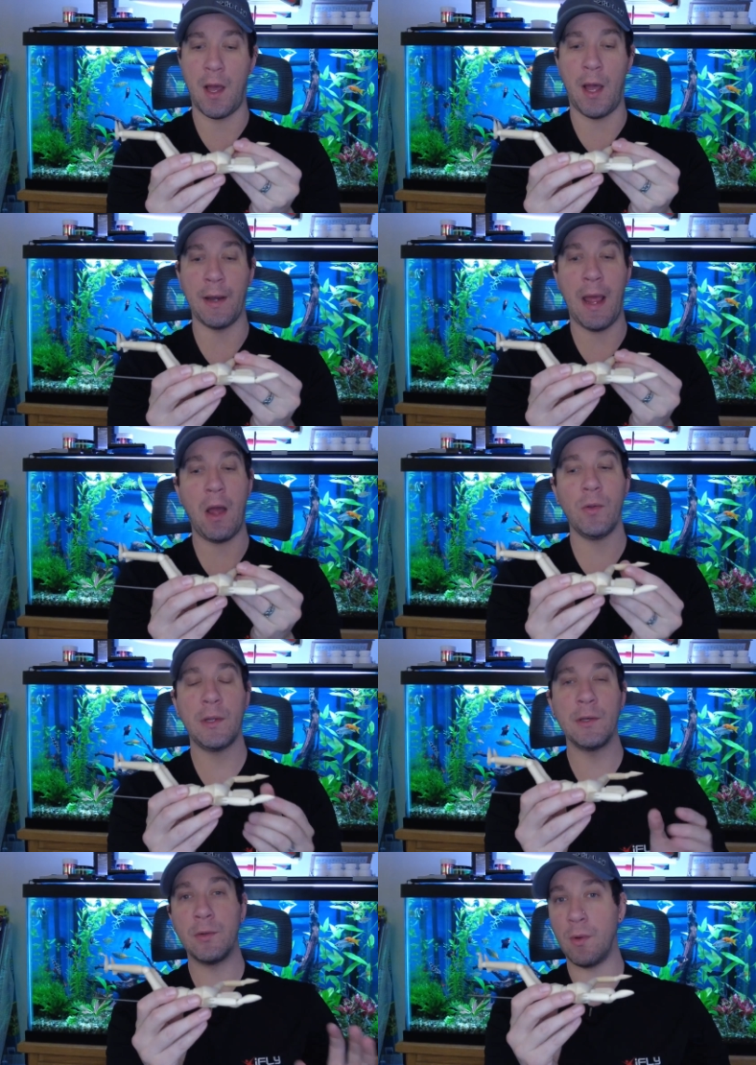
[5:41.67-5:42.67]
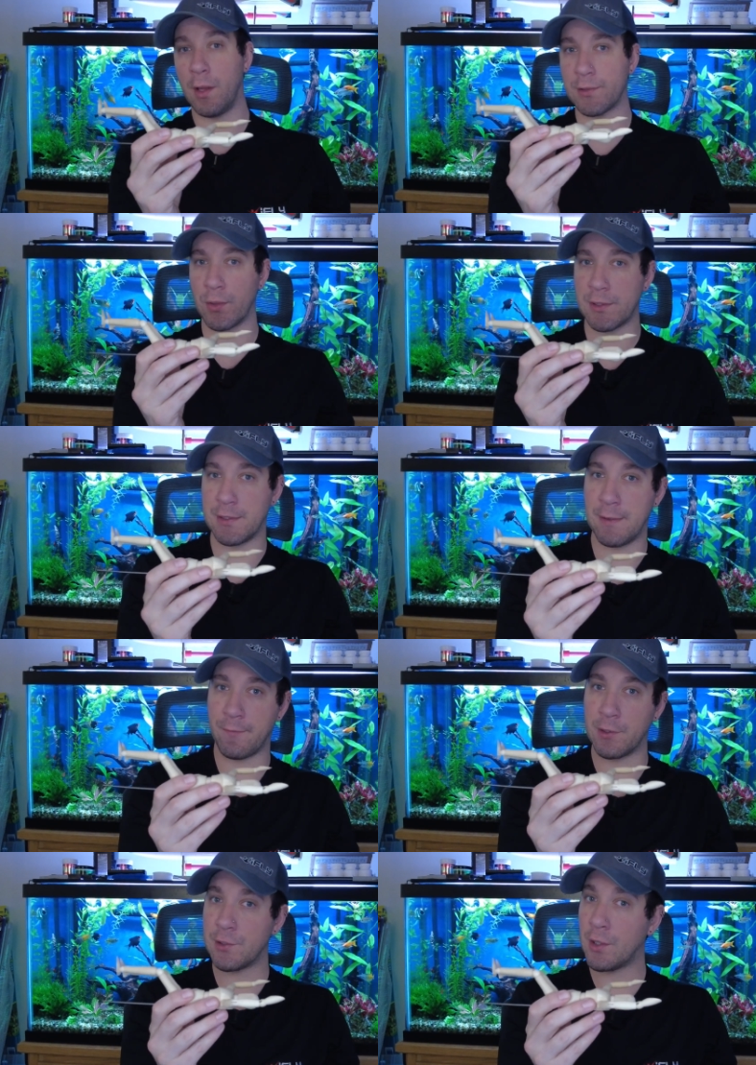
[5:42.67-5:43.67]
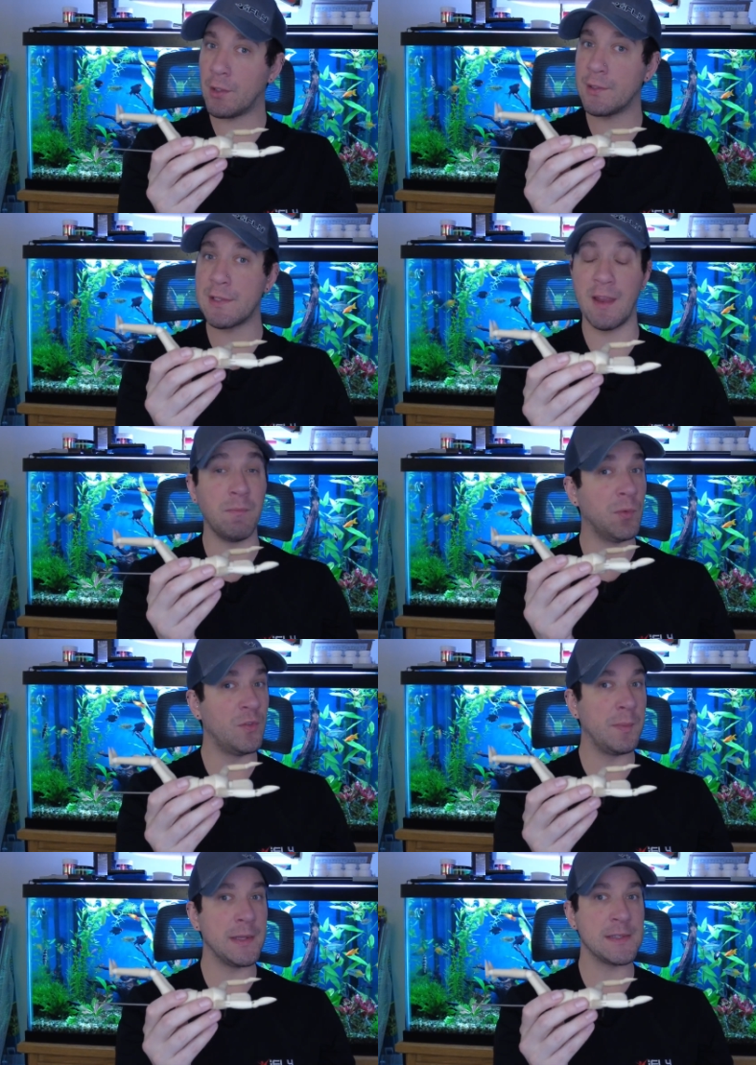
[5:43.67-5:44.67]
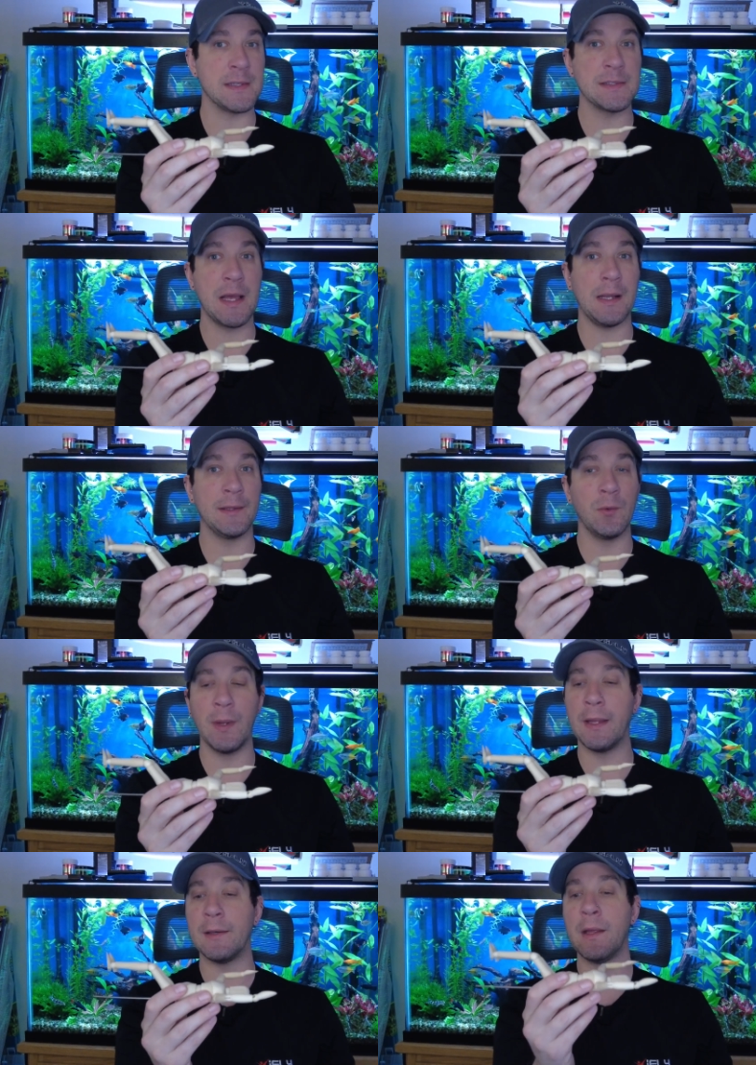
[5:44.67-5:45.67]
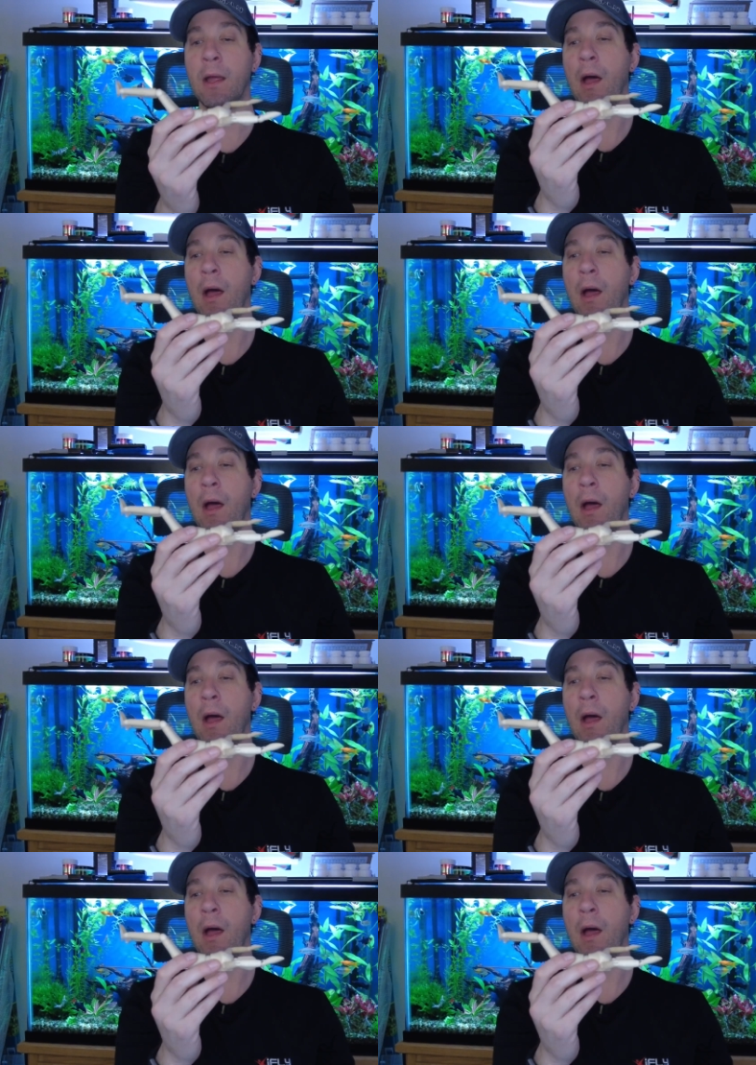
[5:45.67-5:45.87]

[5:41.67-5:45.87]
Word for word: on how you can do all sorts of different turns and movements inside the wind,